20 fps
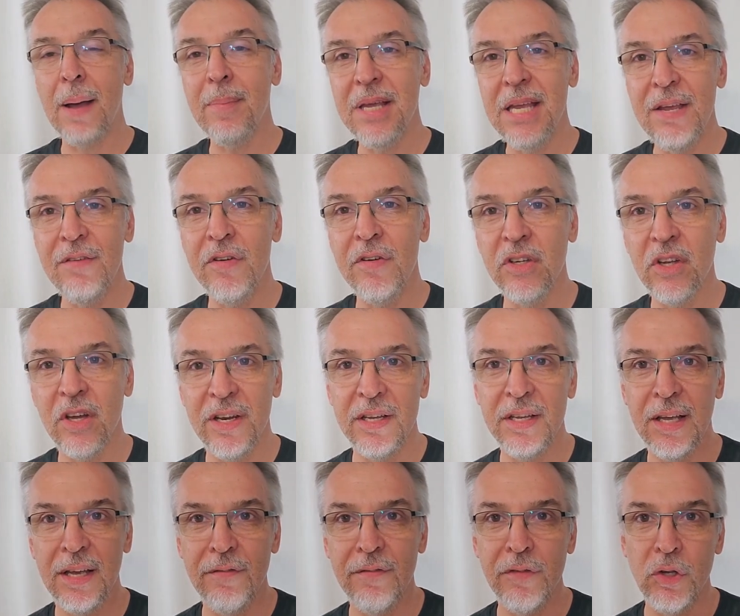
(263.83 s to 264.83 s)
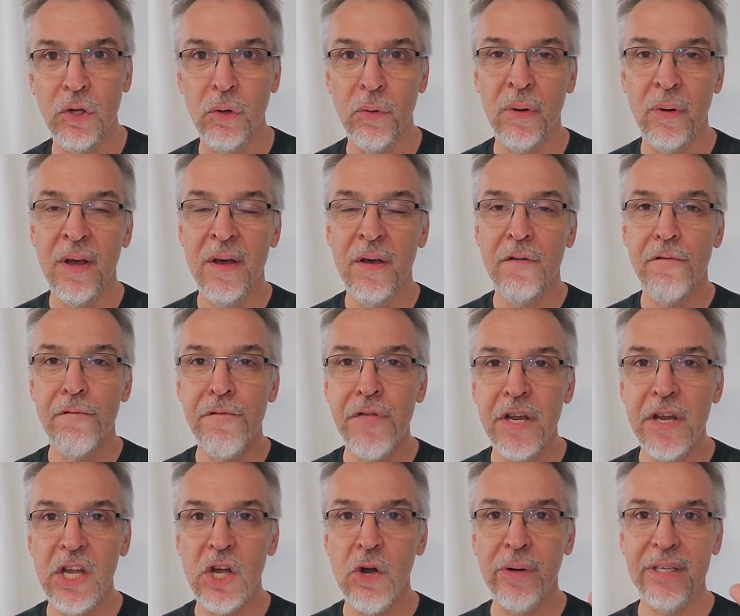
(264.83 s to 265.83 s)
even gonna give you
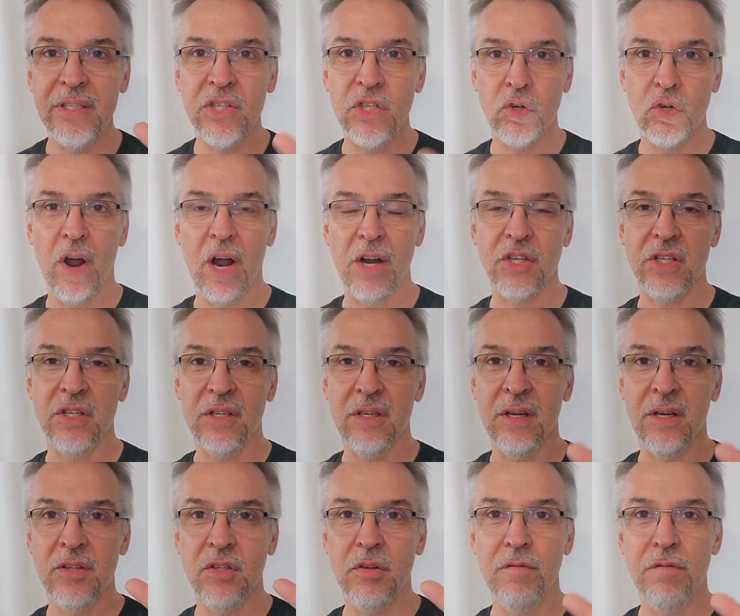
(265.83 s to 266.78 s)
video instruction to